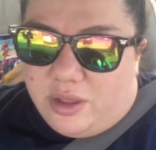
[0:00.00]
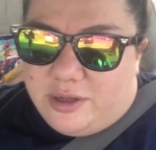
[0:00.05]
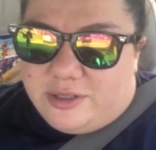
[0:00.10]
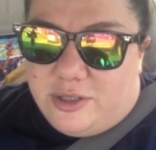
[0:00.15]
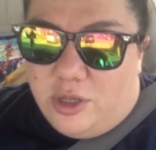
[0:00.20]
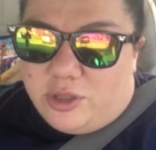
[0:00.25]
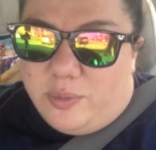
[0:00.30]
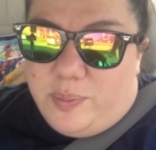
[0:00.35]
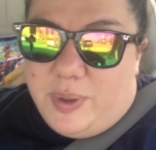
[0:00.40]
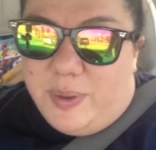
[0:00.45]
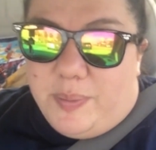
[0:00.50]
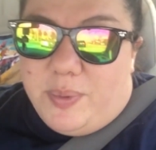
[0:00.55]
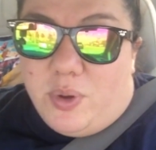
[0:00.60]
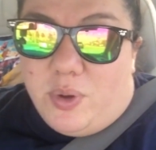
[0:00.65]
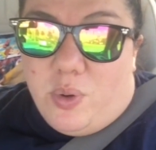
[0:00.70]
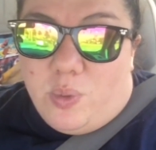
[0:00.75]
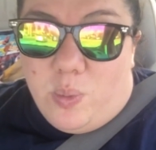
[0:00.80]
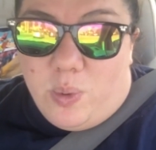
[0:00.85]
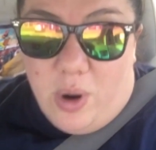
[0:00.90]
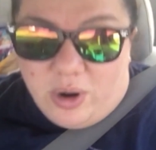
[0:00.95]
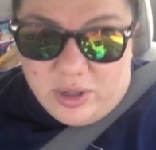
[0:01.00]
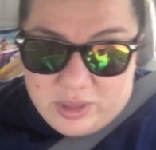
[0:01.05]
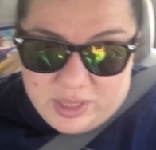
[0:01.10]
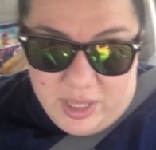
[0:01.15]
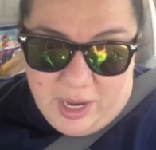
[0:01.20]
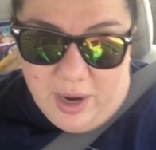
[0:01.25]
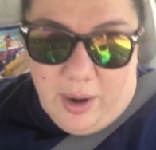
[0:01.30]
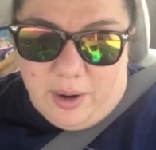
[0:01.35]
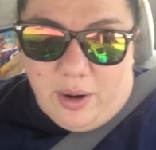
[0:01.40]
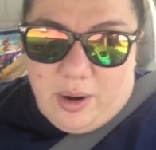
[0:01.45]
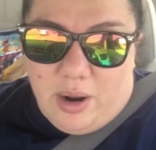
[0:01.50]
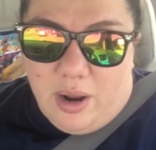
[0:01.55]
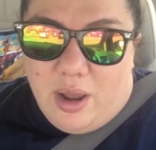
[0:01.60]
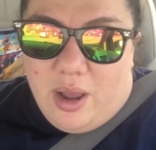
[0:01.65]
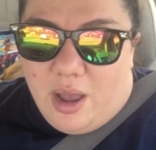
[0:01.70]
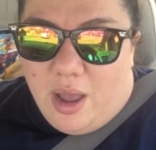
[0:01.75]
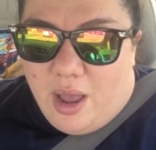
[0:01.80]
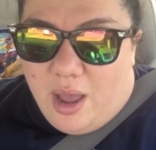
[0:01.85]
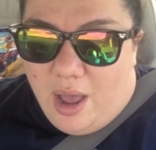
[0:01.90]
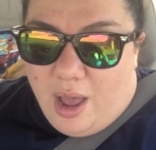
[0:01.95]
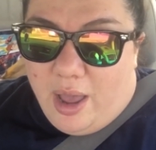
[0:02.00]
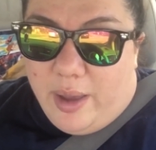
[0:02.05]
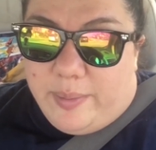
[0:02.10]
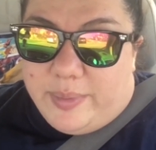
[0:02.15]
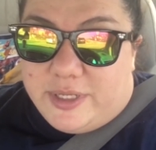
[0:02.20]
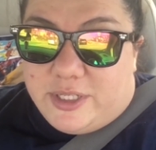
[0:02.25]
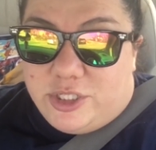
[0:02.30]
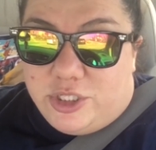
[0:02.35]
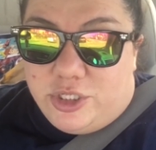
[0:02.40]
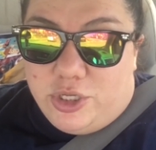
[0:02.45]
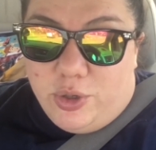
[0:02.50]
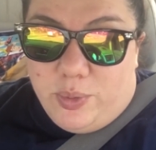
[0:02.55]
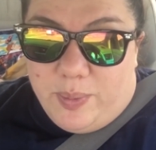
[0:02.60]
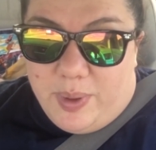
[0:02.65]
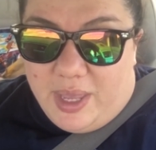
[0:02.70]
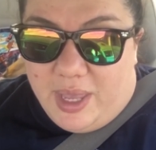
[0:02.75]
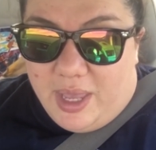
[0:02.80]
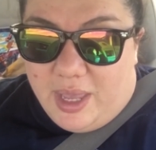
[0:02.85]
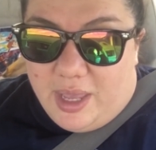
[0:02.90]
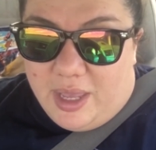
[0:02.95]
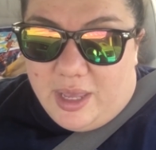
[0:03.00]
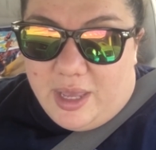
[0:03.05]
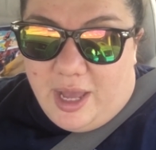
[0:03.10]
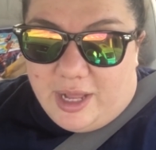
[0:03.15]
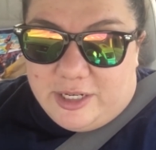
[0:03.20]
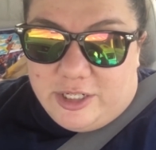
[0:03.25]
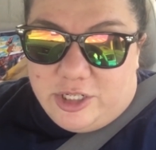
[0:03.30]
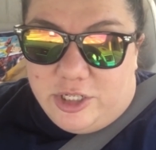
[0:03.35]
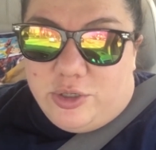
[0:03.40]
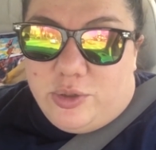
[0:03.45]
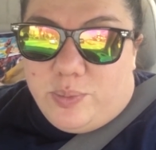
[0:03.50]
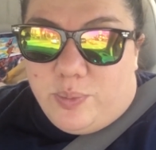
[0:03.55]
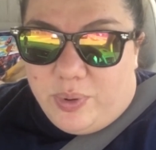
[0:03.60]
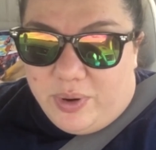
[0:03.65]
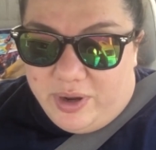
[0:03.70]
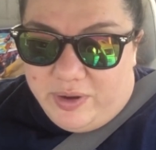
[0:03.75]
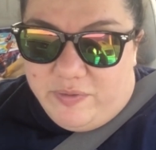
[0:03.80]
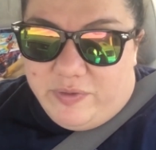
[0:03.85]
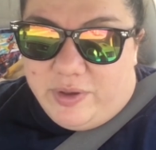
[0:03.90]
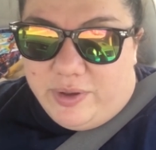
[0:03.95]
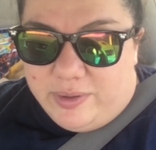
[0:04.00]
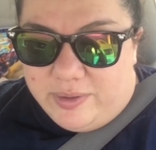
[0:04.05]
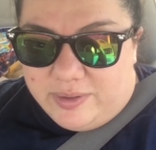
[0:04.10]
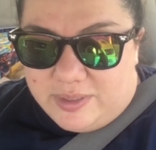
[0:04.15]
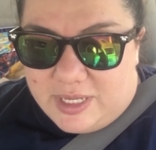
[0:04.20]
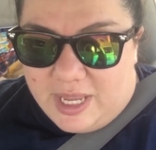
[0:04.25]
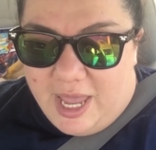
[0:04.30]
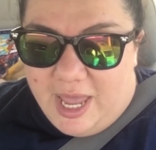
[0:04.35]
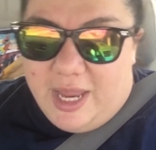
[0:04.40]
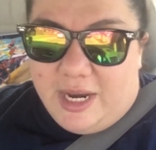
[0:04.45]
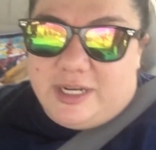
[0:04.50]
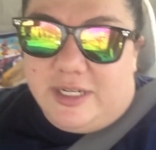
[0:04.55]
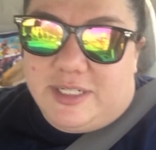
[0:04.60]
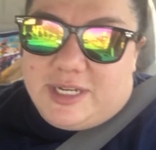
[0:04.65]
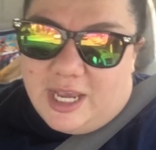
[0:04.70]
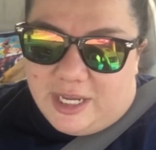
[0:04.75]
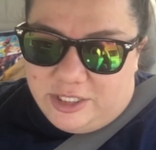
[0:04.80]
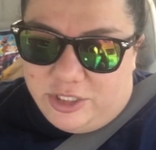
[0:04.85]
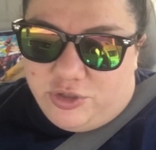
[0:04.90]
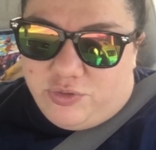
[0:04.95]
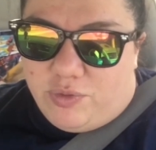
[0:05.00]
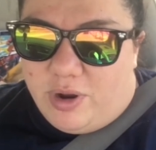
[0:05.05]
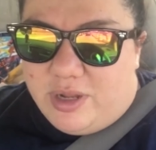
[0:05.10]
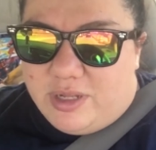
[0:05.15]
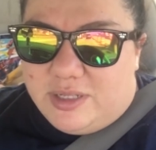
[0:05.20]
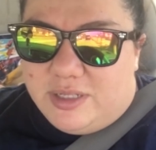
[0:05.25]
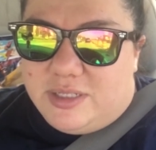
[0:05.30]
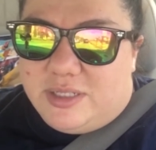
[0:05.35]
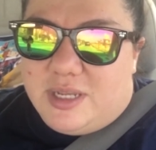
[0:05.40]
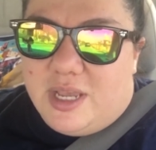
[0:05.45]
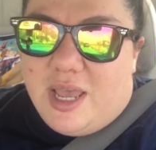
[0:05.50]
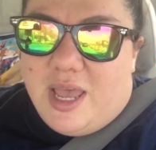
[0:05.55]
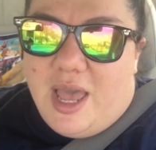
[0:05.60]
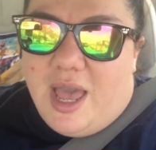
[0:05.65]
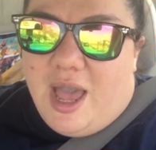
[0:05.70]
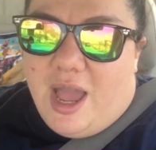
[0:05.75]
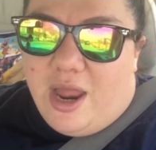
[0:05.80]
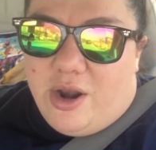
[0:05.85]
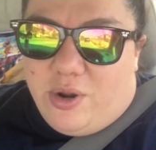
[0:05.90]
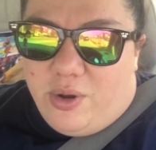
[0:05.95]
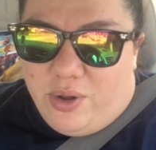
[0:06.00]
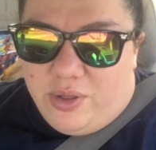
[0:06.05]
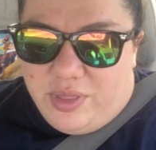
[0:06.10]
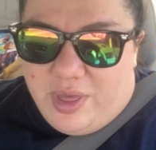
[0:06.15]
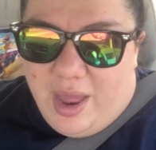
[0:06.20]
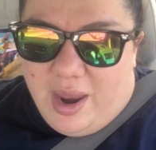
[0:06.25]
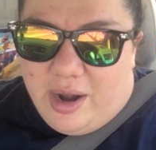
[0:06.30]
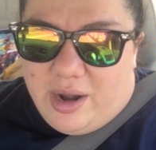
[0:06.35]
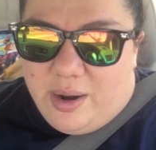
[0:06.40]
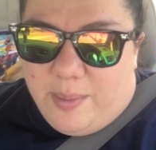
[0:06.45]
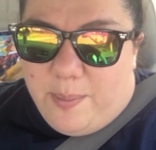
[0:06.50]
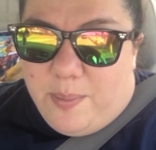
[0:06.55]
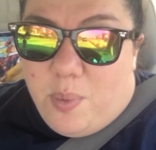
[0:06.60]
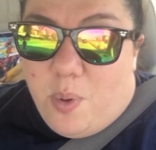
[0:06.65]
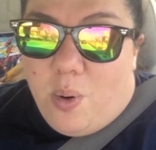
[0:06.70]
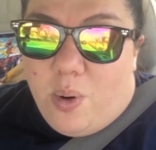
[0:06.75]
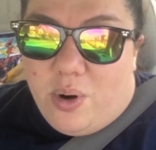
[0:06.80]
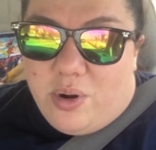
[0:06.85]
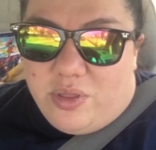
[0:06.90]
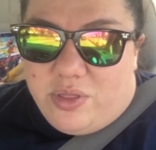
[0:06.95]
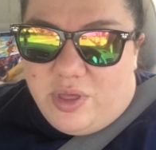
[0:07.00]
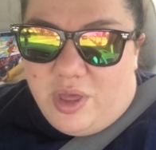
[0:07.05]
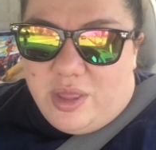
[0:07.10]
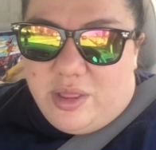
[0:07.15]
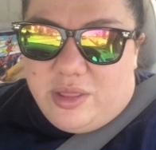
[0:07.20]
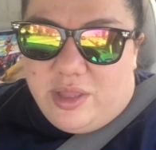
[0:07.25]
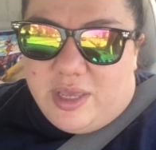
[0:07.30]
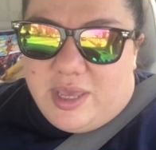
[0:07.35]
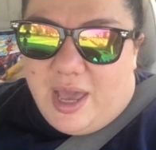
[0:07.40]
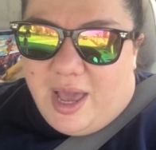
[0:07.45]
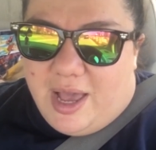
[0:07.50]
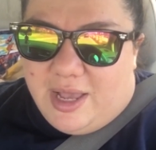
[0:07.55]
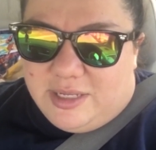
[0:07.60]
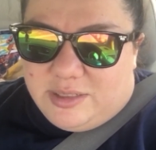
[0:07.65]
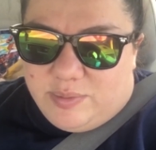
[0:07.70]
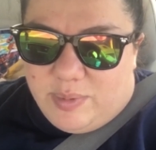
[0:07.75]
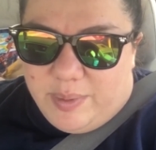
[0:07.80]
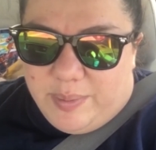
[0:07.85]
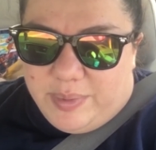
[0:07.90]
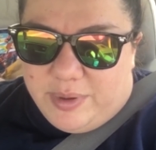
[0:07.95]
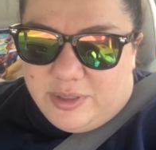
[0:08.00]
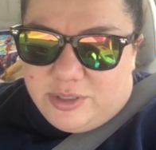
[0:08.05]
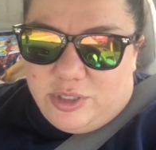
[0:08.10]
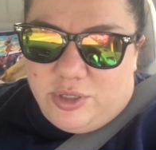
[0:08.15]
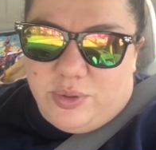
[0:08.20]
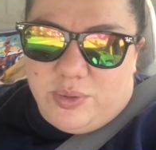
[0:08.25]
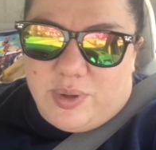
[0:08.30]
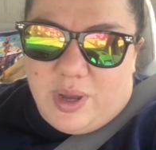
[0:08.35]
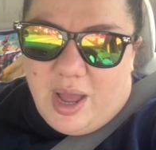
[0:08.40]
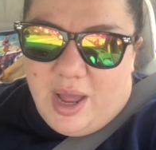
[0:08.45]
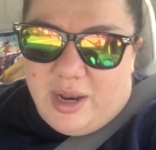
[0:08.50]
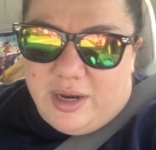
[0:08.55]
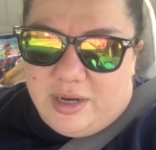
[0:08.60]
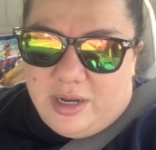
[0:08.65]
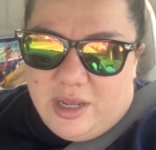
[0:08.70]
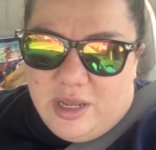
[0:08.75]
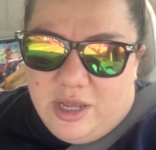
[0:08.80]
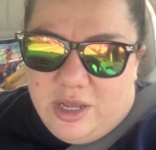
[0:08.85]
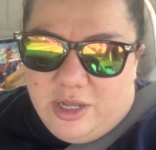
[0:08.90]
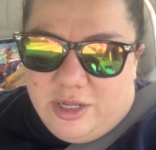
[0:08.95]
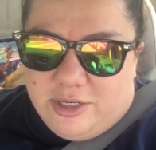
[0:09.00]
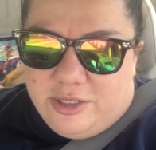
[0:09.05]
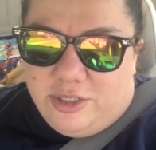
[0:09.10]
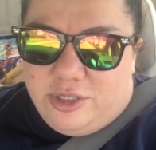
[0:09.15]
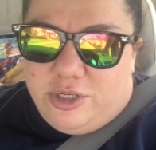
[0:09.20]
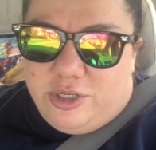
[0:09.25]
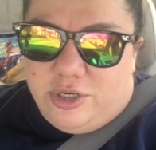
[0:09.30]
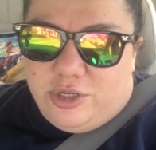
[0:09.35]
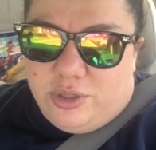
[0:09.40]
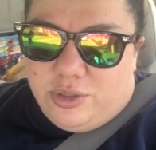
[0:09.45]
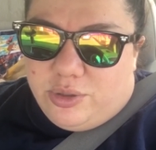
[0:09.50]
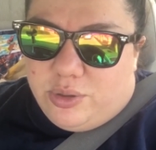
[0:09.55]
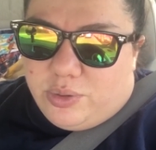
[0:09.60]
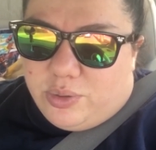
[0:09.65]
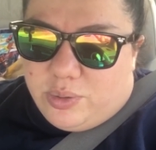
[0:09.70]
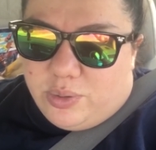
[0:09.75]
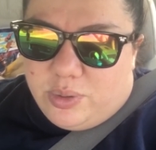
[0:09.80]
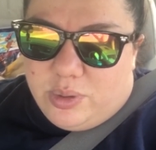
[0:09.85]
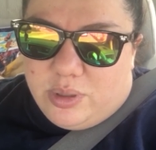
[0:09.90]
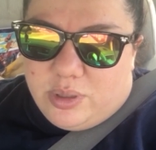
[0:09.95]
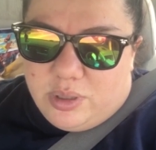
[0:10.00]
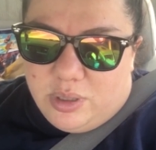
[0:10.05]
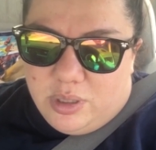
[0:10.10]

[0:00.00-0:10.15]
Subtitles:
So the people who worked there, I'm assuming, got to do previews and test runs and all that more than the cast members who got to